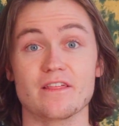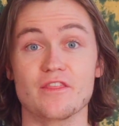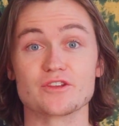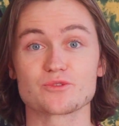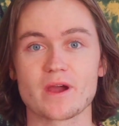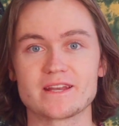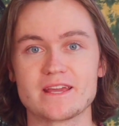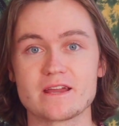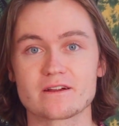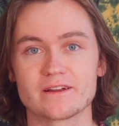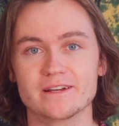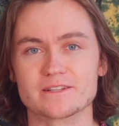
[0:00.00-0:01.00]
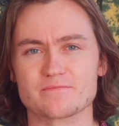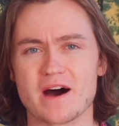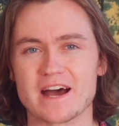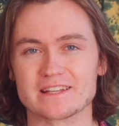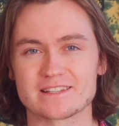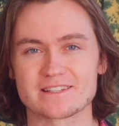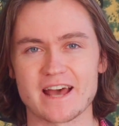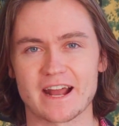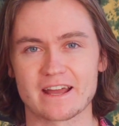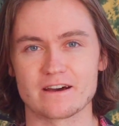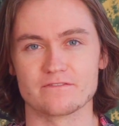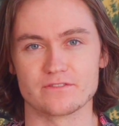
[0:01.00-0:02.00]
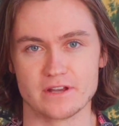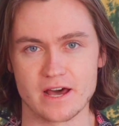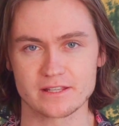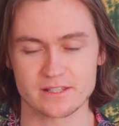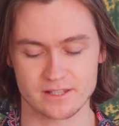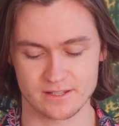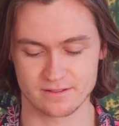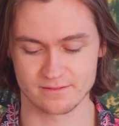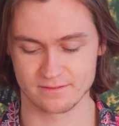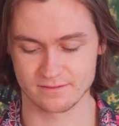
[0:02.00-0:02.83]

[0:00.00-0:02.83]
This right here is my sack of nuts.